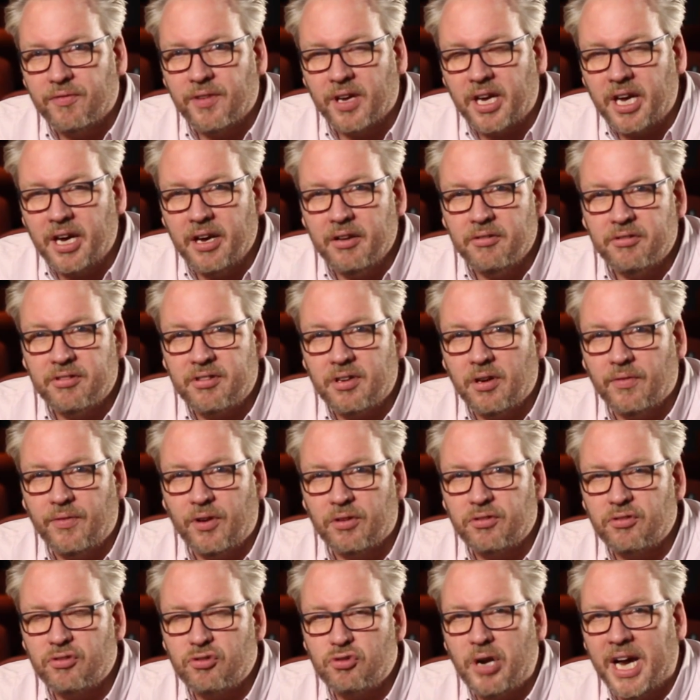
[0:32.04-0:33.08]
off the coast of
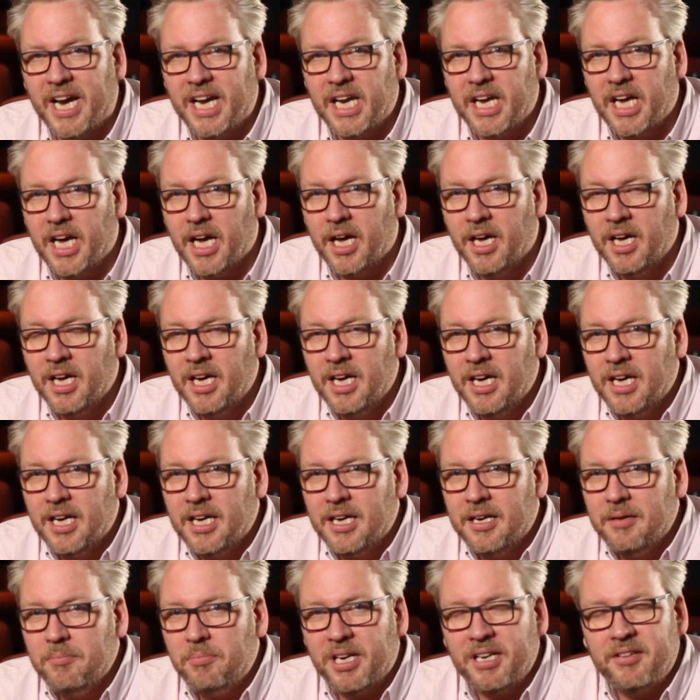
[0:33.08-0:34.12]
Australia.
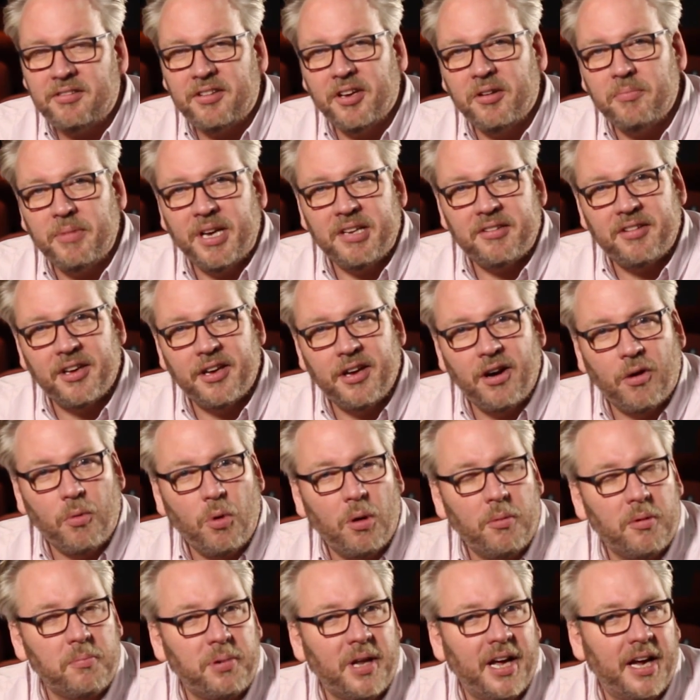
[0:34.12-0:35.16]
But he soon meets a young
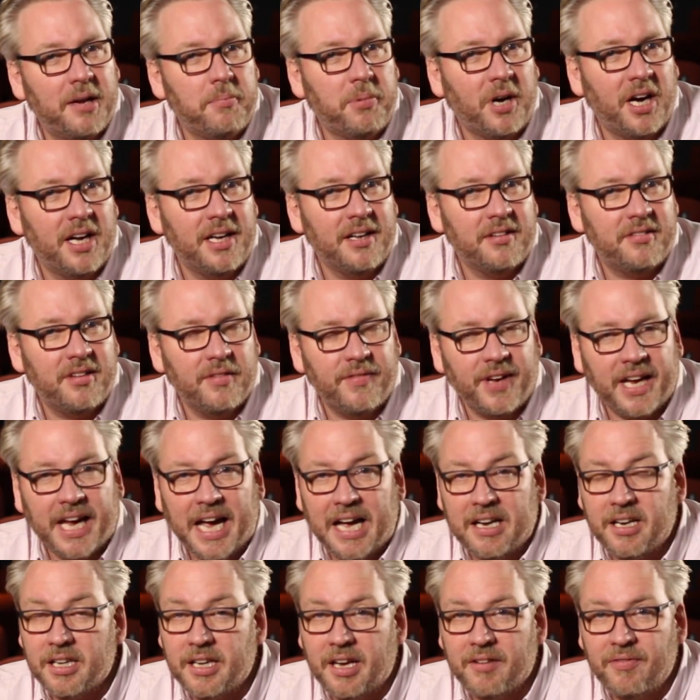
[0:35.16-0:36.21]
woman played by Alicia
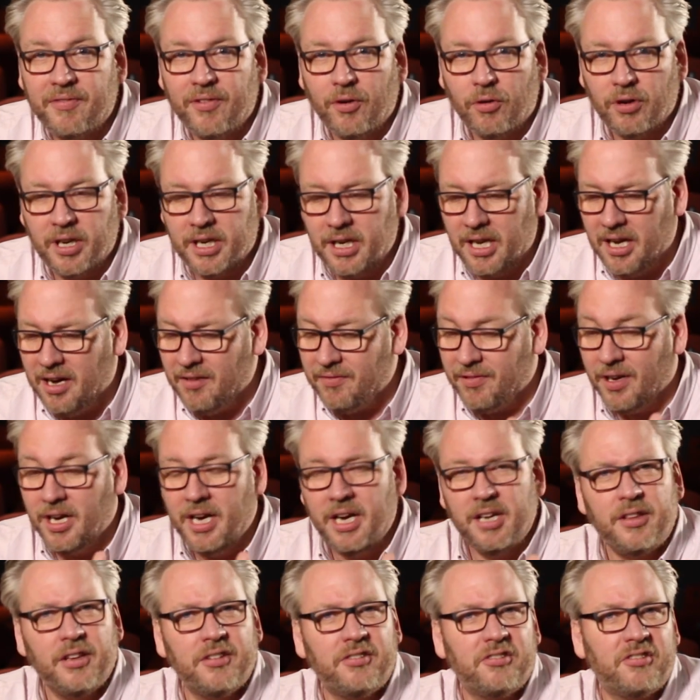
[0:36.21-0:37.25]
Vikander and they fall in love.
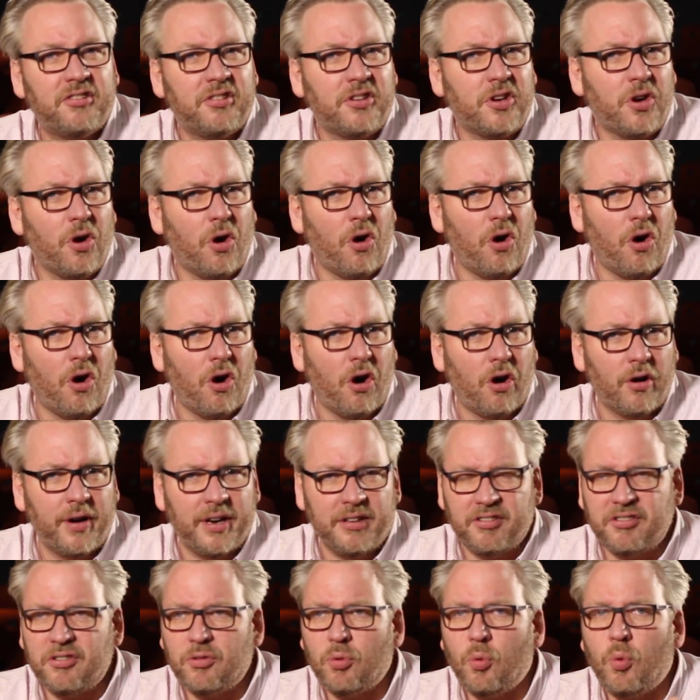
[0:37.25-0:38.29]
The score
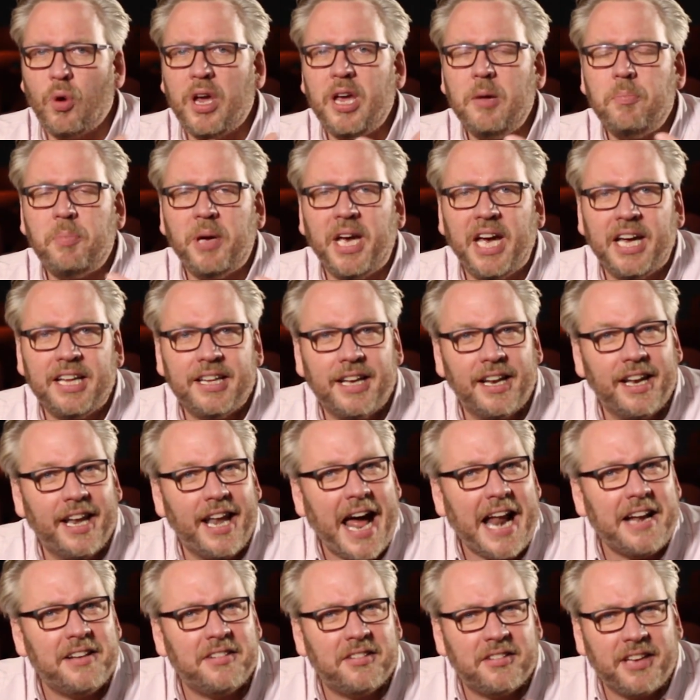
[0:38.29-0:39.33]
is sweeping, the
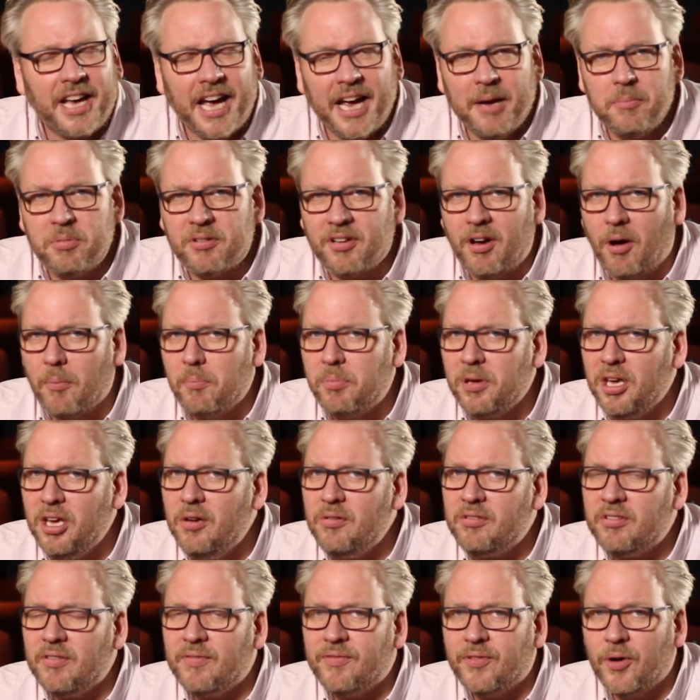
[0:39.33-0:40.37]
landscapes are
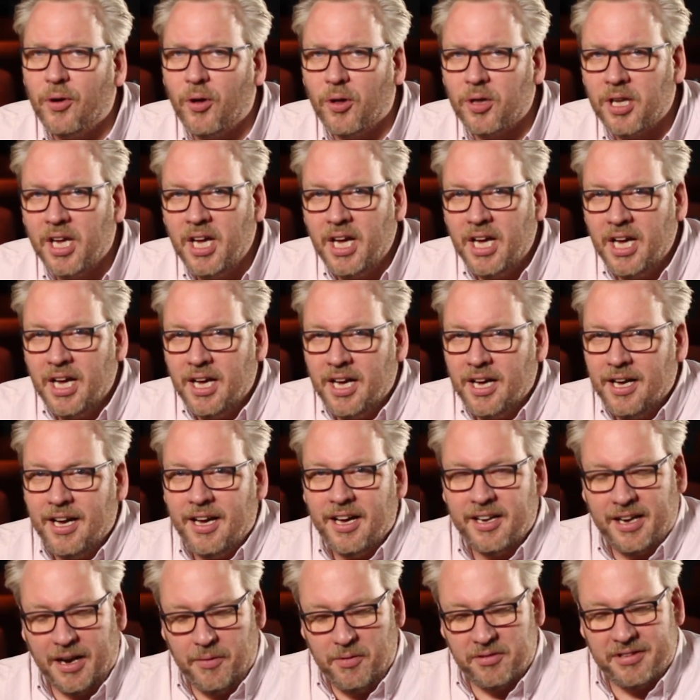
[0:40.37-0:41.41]
beautiful,
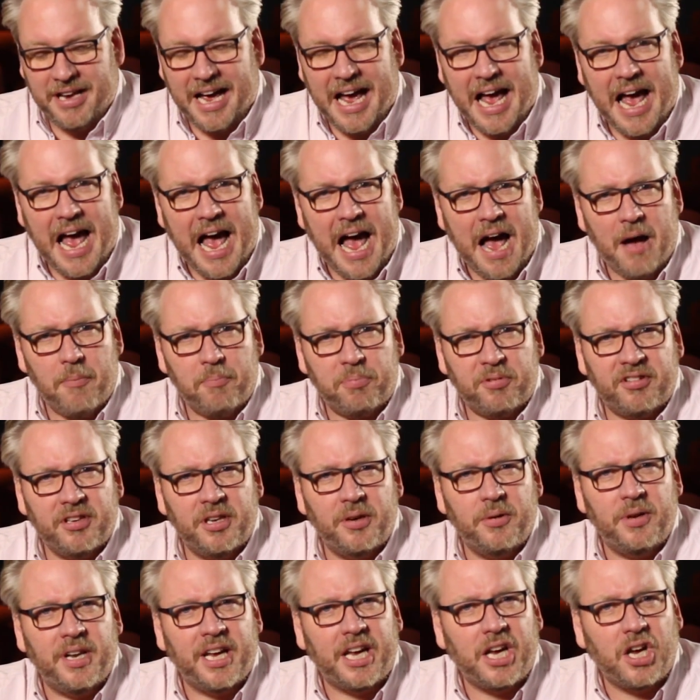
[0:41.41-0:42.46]
and I was
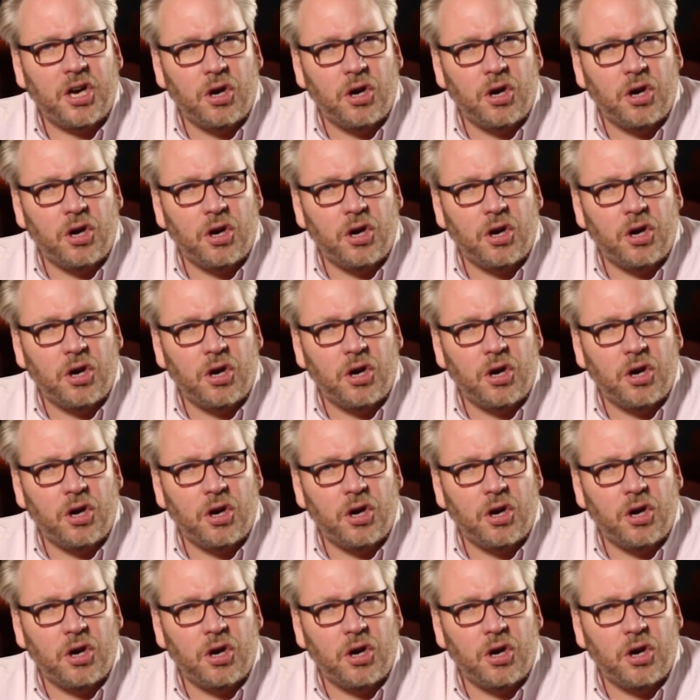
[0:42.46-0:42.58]
absolutely